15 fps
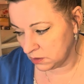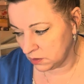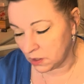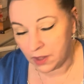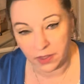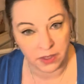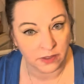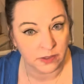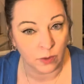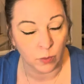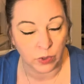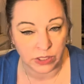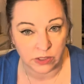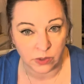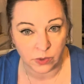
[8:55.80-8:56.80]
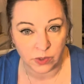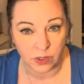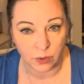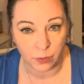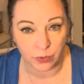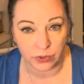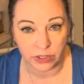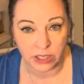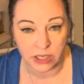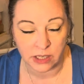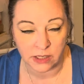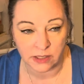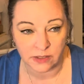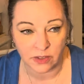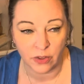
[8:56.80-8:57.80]
I think some Windowsill
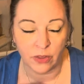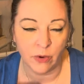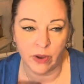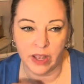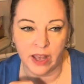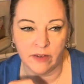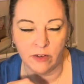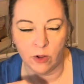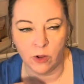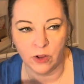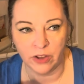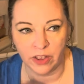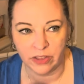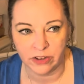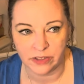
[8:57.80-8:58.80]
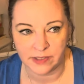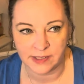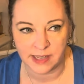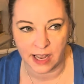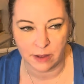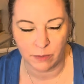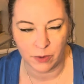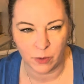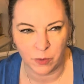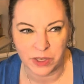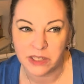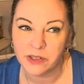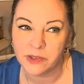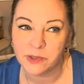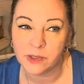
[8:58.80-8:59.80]
Breeze, although I have a whole nother set, but
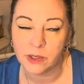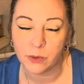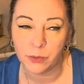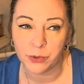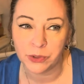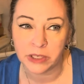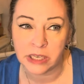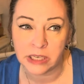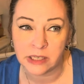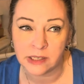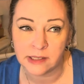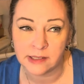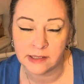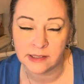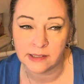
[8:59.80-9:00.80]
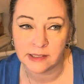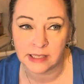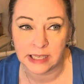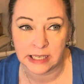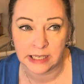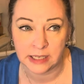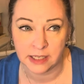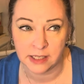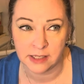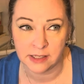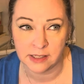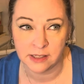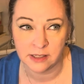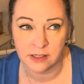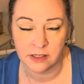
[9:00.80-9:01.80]
Windowsill Breeze
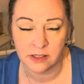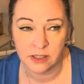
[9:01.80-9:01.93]
and